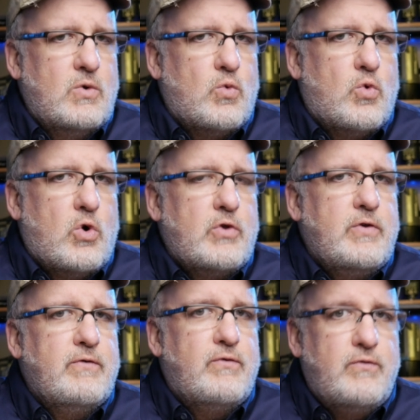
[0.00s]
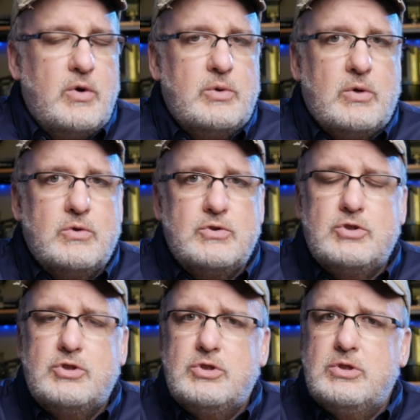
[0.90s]
worth of
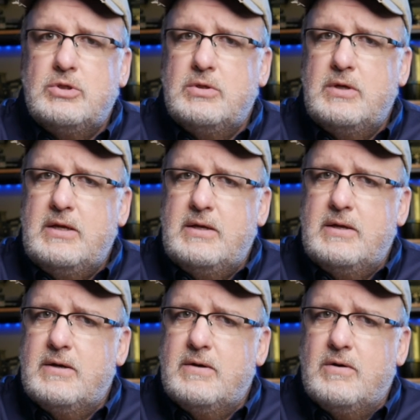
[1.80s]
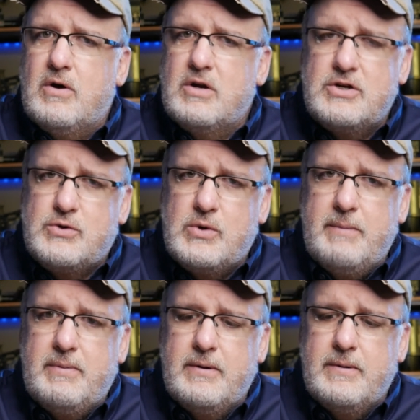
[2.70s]
photos on a trip.